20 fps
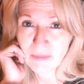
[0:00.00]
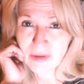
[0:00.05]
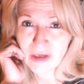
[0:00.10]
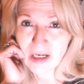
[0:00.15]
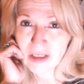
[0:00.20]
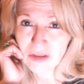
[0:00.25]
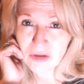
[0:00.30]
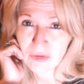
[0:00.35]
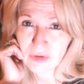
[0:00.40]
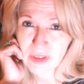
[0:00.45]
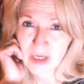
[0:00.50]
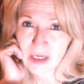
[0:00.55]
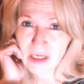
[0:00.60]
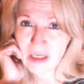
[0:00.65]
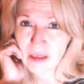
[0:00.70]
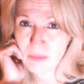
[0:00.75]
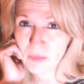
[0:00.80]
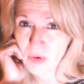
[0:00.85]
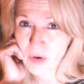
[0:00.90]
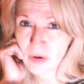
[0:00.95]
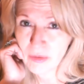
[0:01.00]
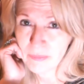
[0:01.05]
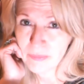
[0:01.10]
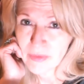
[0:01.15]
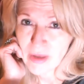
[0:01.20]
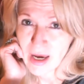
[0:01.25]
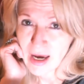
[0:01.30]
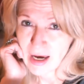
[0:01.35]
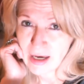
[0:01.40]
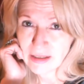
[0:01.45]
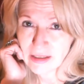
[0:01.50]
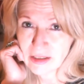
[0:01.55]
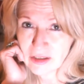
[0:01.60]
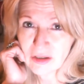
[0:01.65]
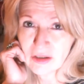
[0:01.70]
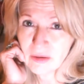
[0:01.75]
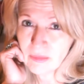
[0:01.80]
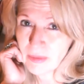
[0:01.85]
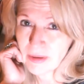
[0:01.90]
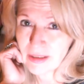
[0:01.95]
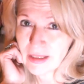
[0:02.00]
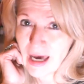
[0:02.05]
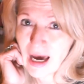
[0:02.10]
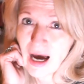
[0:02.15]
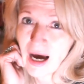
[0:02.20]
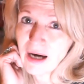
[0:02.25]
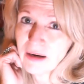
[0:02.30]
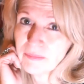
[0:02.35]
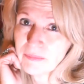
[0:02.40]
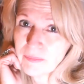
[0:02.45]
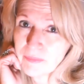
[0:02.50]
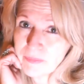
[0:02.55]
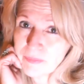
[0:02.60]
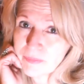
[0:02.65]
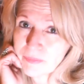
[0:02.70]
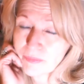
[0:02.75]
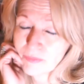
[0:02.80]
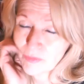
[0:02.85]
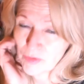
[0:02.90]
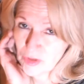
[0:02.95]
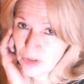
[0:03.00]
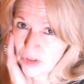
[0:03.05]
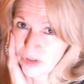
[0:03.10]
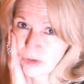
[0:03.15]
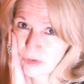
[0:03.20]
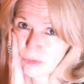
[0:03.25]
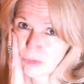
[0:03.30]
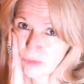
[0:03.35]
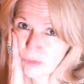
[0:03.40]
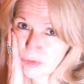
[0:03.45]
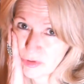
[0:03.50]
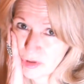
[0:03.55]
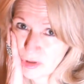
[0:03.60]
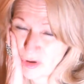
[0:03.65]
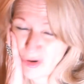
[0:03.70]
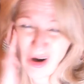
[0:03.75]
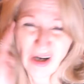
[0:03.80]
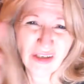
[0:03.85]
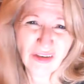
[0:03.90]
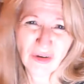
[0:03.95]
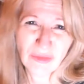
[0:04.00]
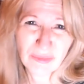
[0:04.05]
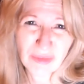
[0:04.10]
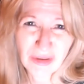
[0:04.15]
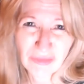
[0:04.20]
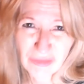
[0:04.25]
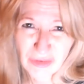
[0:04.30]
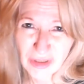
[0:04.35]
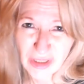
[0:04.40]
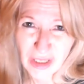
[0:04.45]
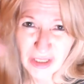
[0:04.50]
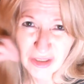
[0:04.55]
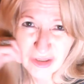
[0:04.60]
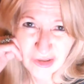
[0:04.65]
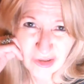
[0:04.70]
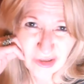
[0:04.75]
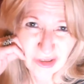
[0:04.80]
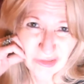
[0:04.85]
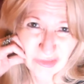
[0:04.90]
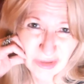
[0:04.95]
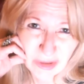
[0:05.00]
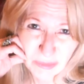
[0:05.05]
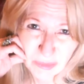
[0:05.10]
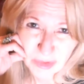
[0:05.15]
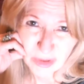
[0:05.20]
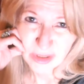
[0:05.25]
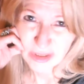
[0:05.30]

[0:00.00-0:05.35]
not doing that anymore. And it could have been that too. So I know I'm giving you a lot of could-haves. I'm really